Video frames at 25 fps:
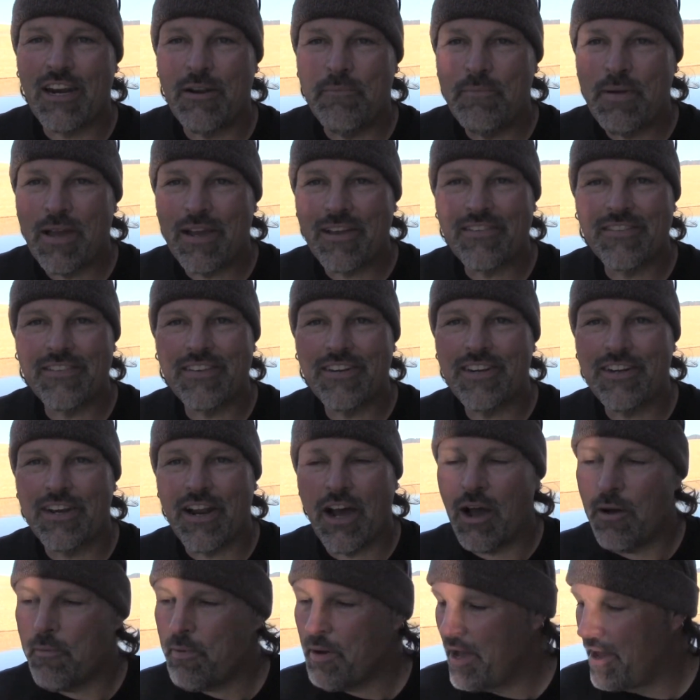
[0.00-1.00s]
mixing it
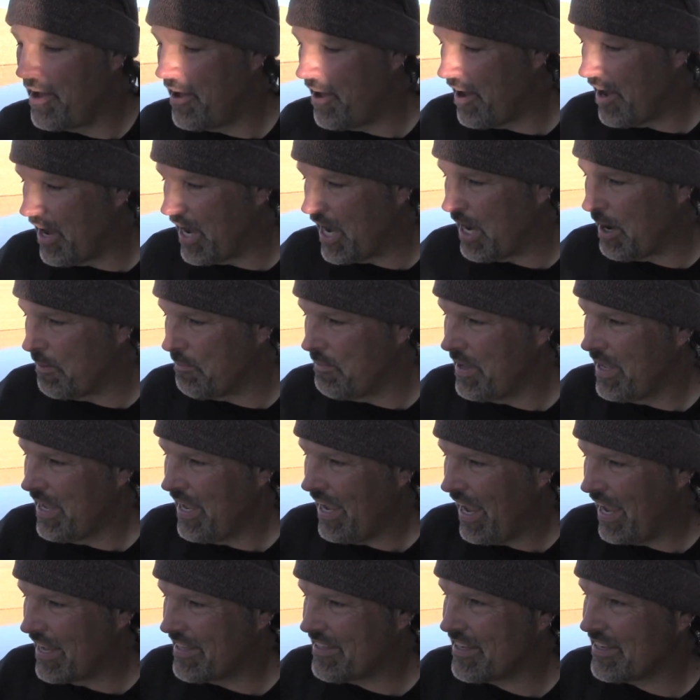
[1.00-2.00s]
up.
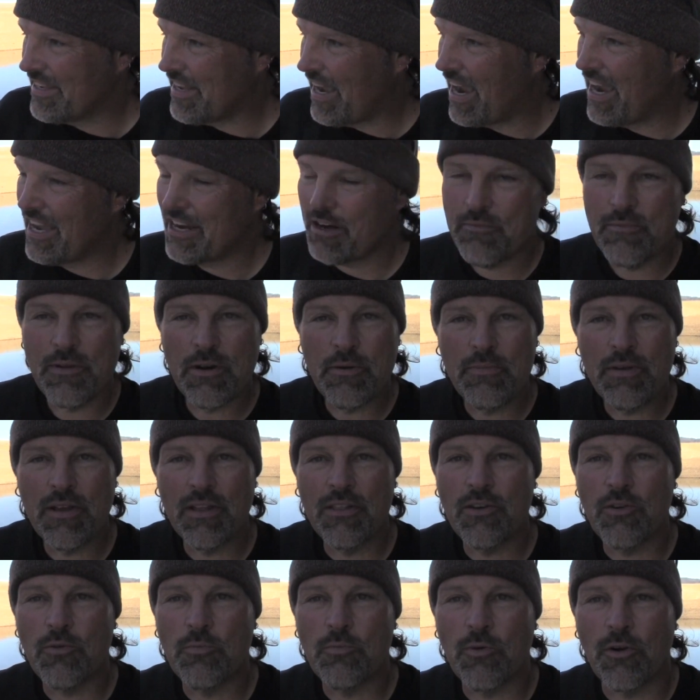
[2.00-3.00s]
And tonight, I'm going to be a
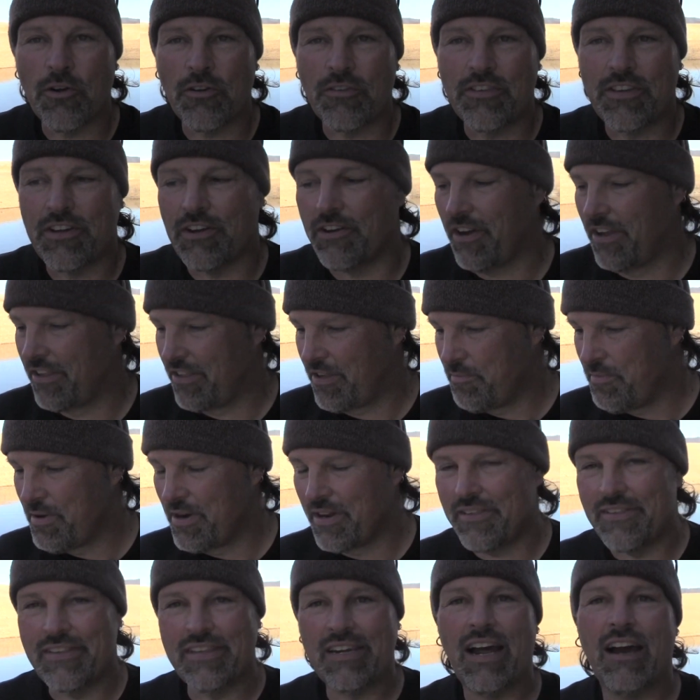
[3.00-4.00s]
little more serious. I'm going
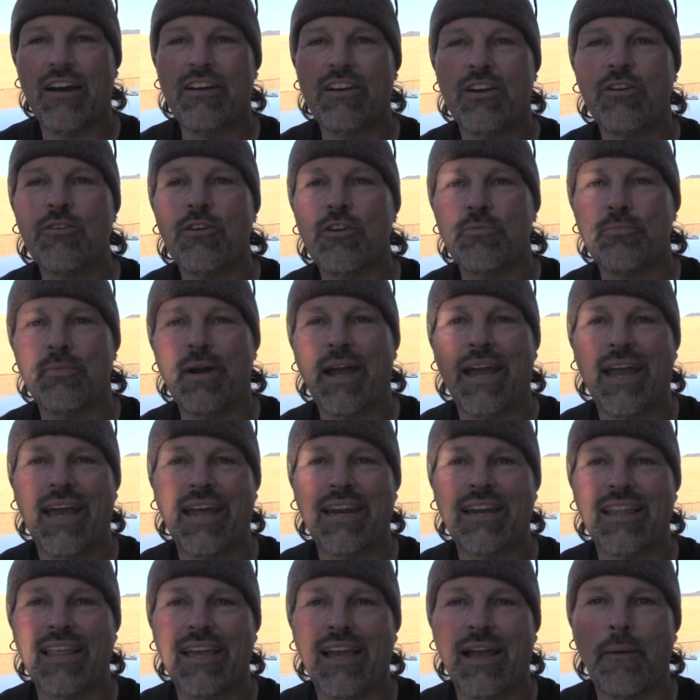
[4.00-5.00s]
to sit out here with my
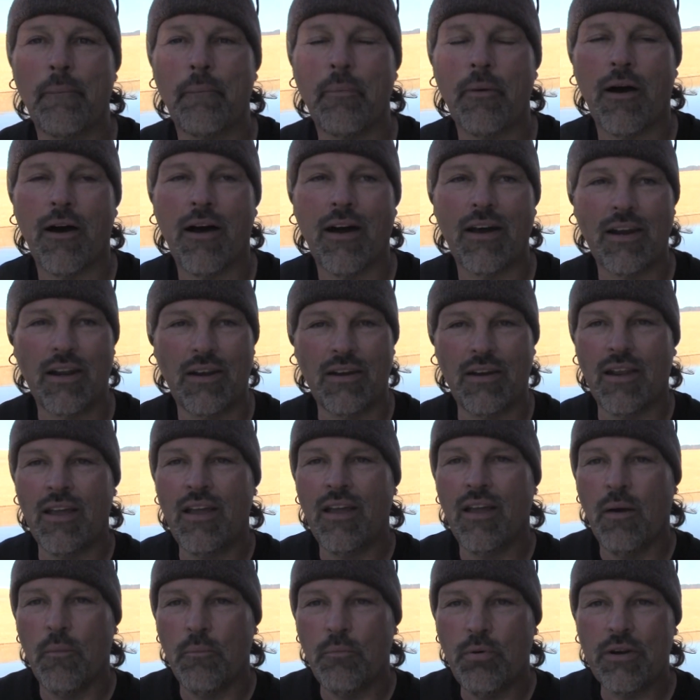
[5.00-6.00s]
headlamp on and
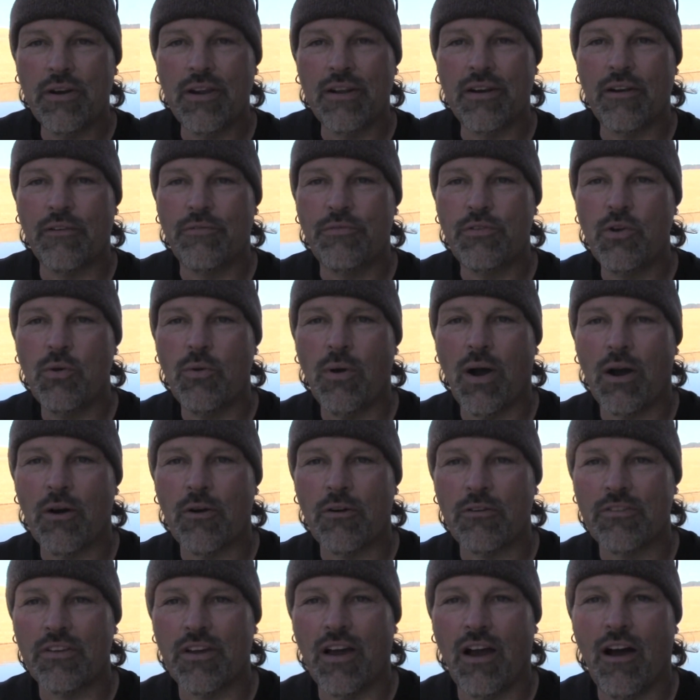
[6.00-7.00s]
put in a few
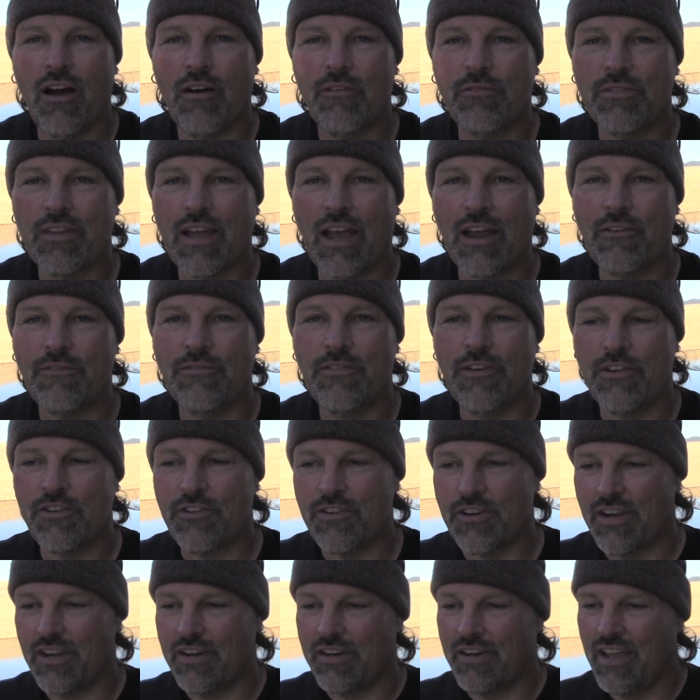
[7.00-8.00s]
hours of night
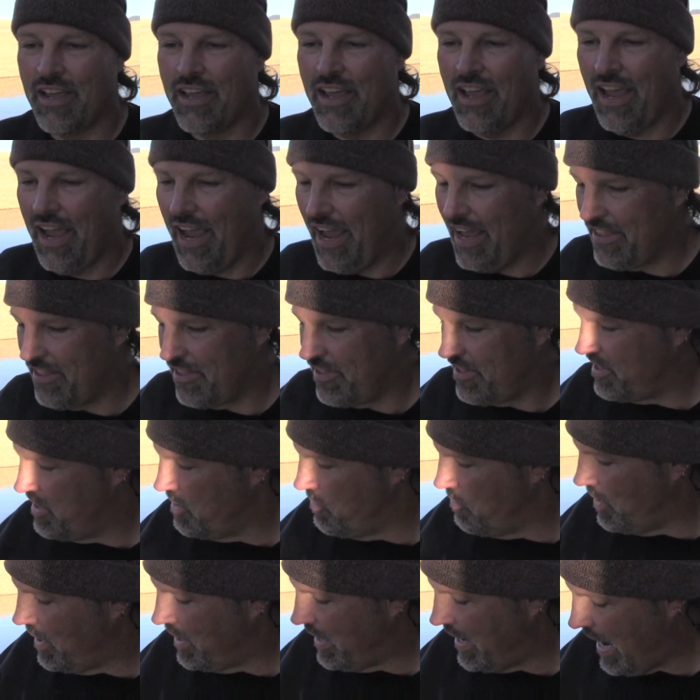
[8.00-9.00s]
fishing and see
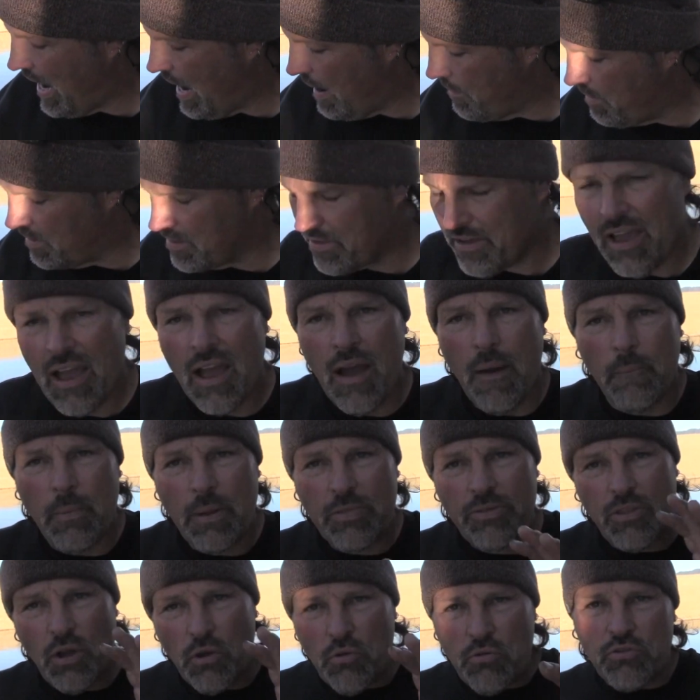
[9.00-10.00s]
what happens.
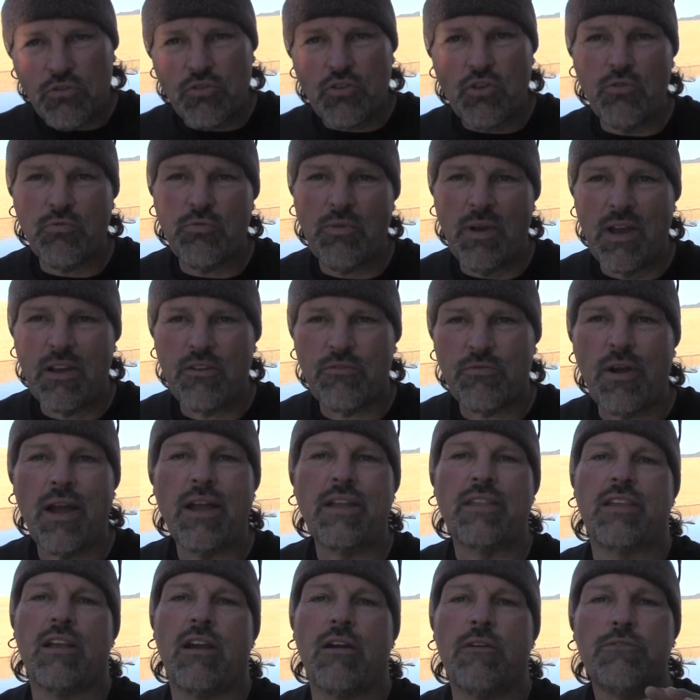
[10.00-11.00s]
But those two rigs
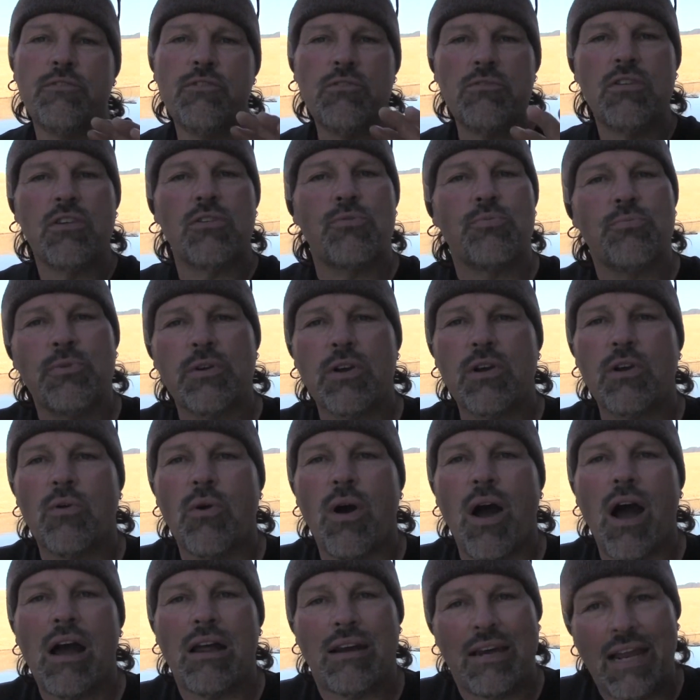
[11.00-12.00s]
right there, if you just want to go
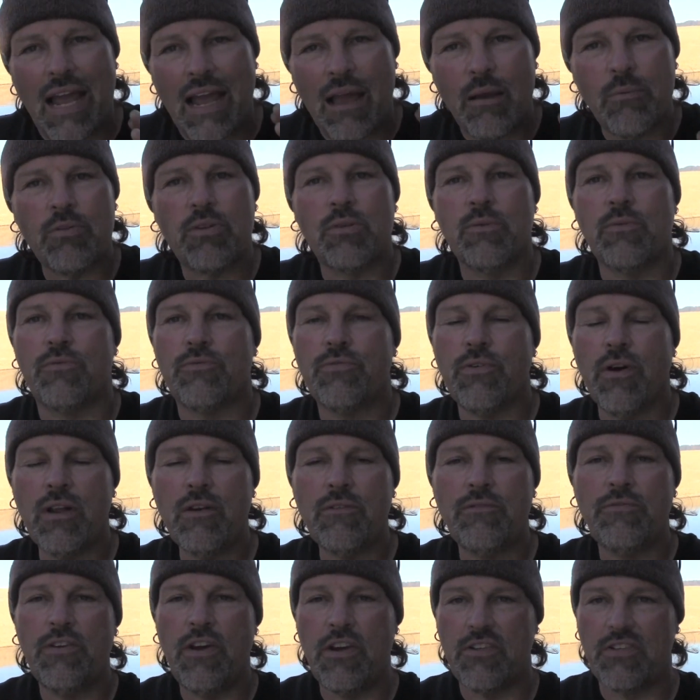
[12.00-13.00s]
out and have some
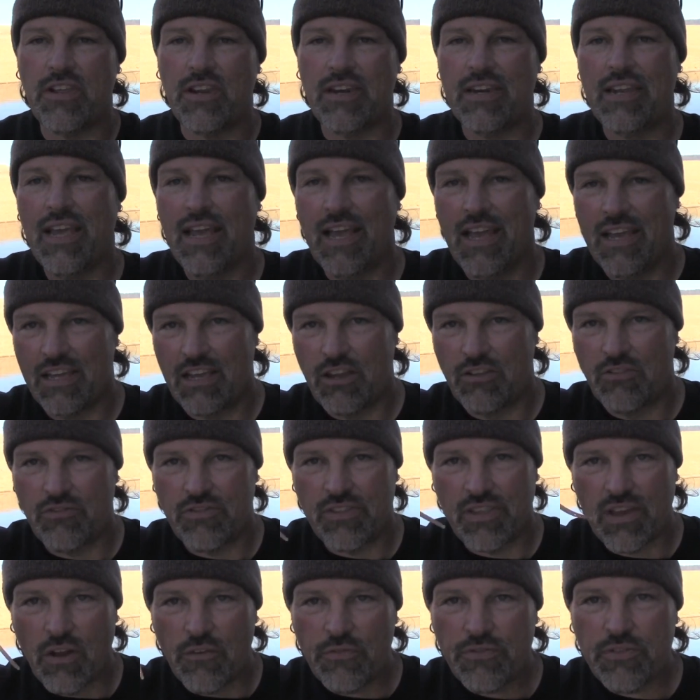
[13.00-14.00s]
fun fishing, get
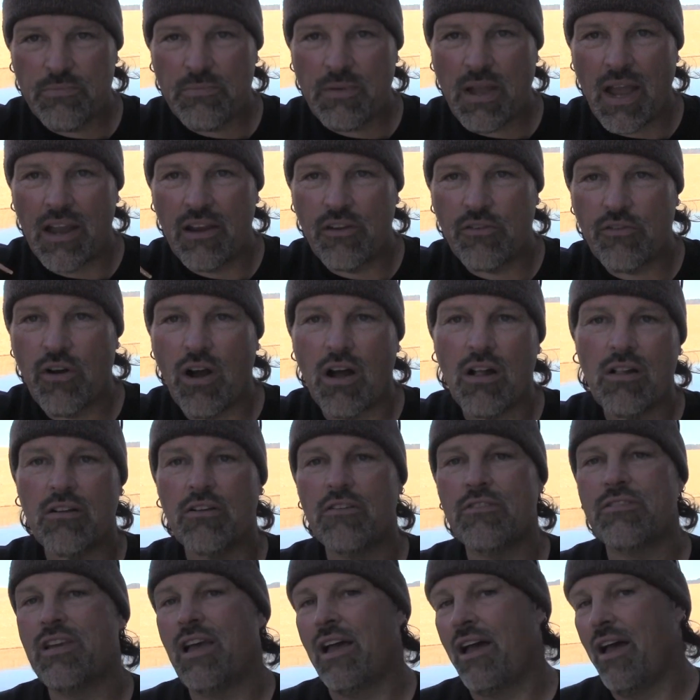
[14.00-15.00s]
yourself some night
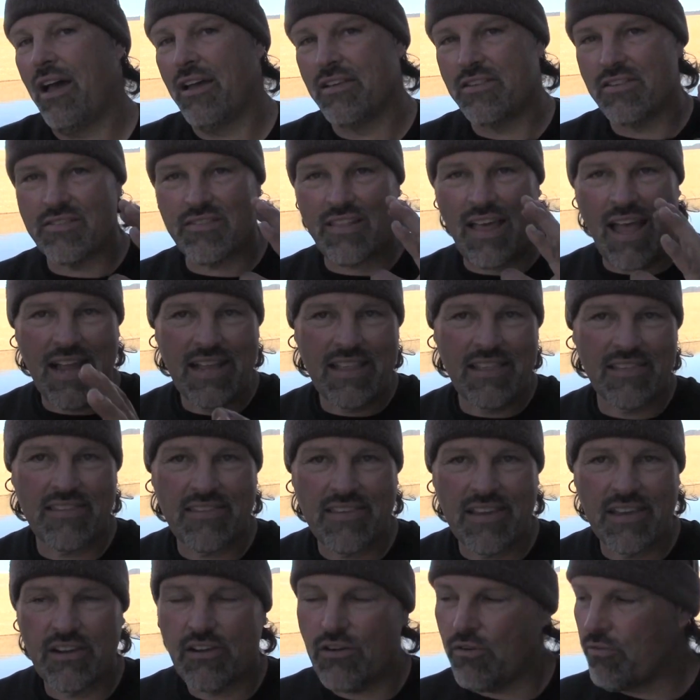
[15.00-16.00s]
crawlers, a sliding
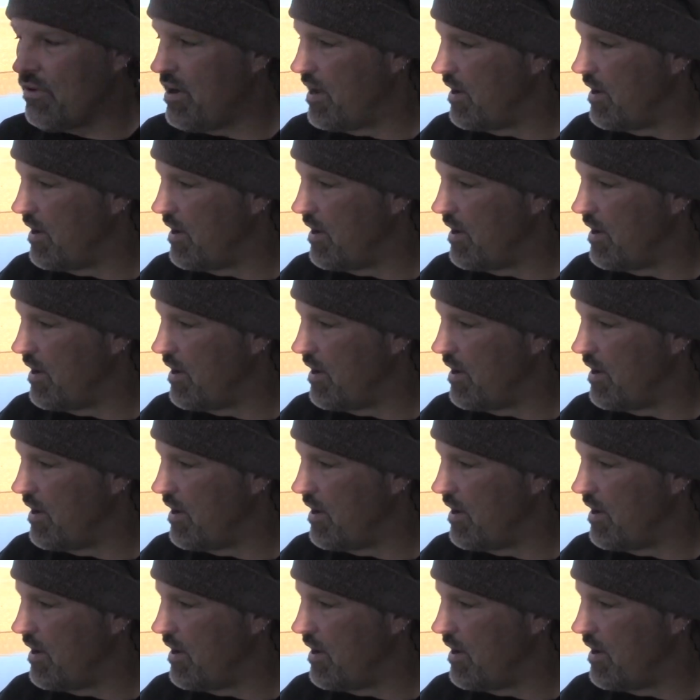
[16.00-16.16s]
sinker